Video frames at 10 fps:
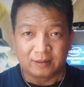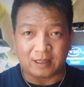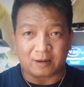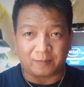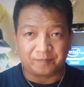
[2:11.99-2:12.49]

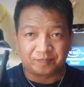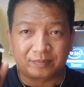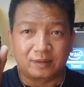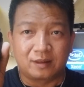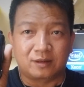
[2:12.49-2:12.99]
Now,
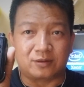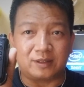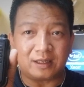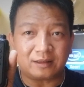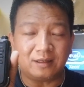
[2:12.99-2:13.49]

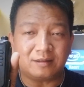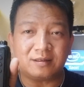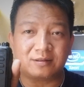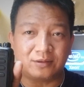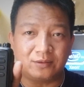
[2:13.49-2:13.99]
connecting
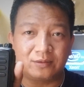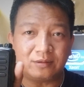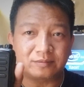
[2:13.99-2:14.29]
these two,